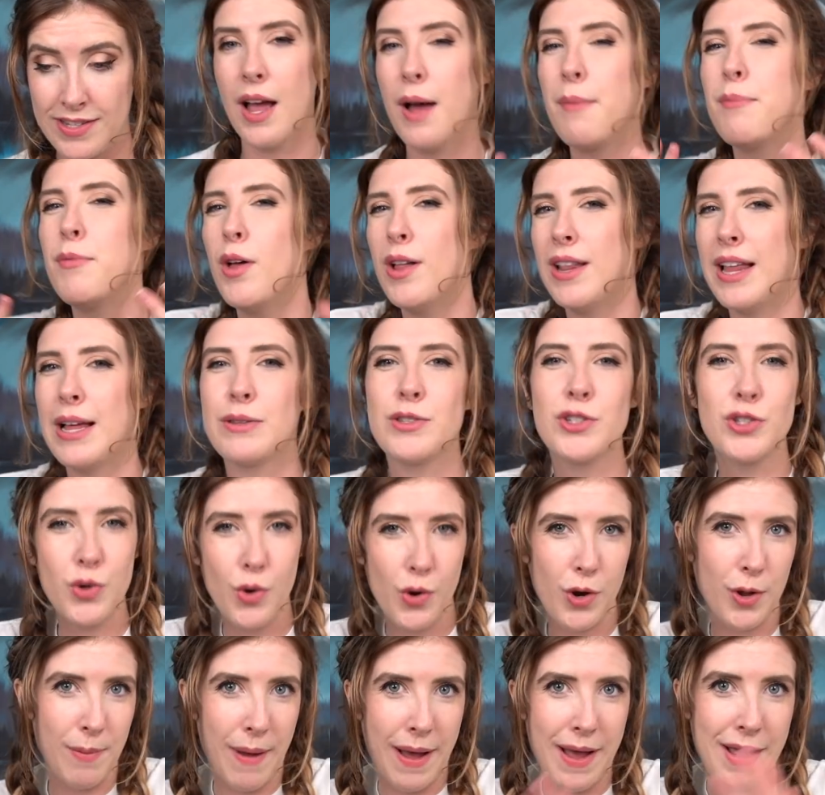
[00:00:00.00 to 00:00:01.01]
I'm not allowed to
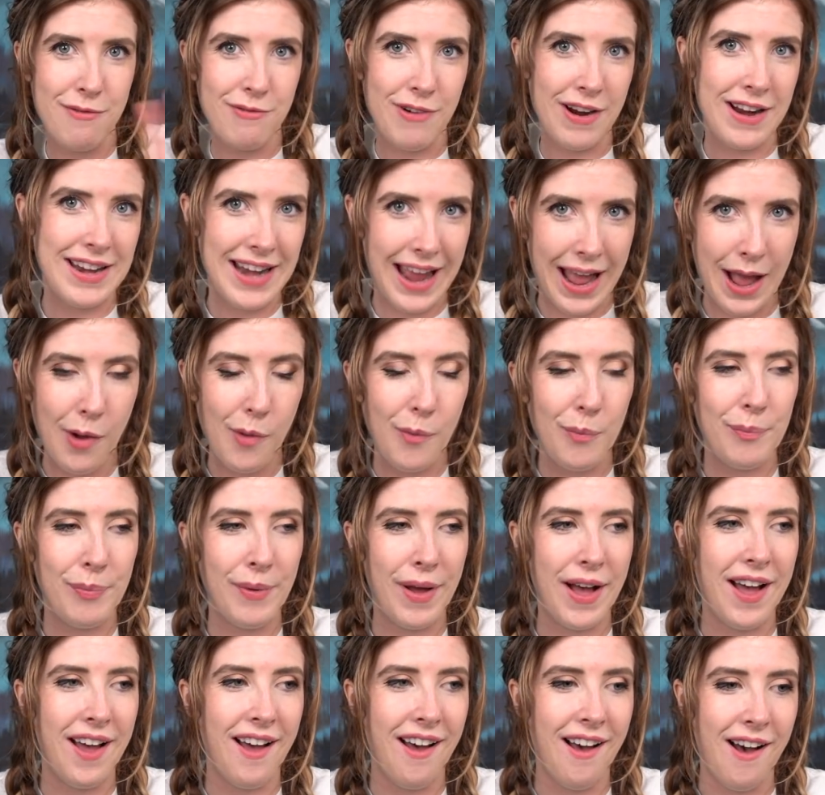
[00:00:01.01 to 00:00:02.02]
talk about it right now,
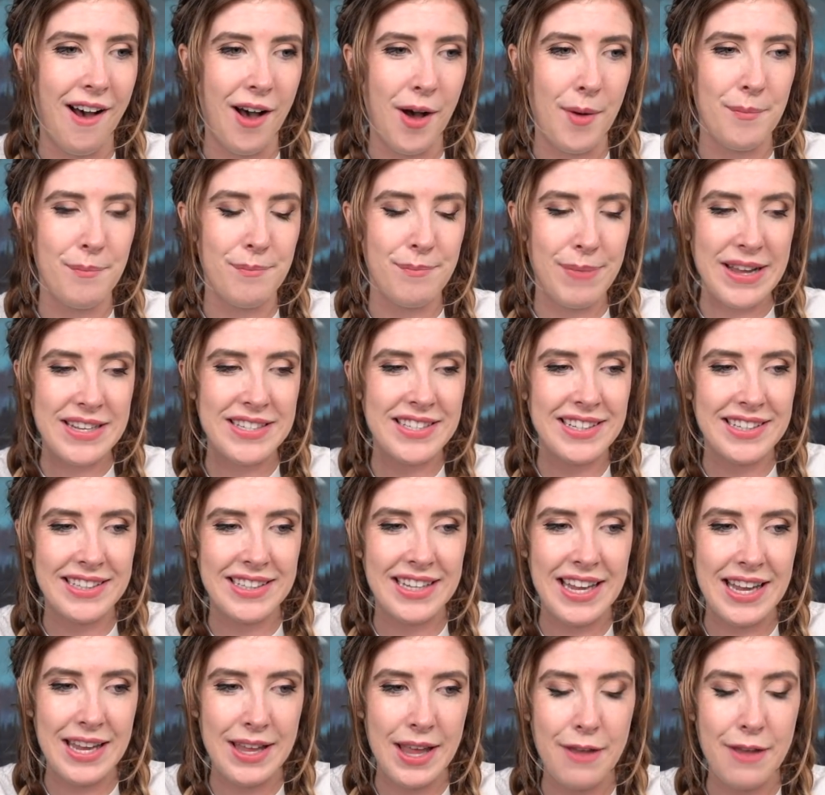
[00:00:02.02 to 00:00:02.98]
but um, basically,